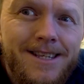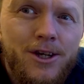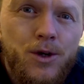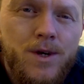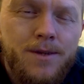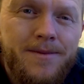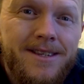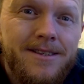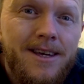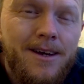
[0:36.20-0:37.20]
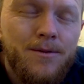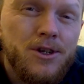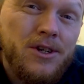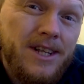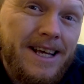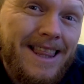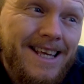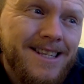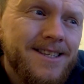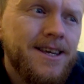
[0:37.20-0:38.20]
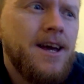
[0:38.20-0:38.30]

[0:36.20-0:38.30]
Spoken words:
a USB-C, which looks like this.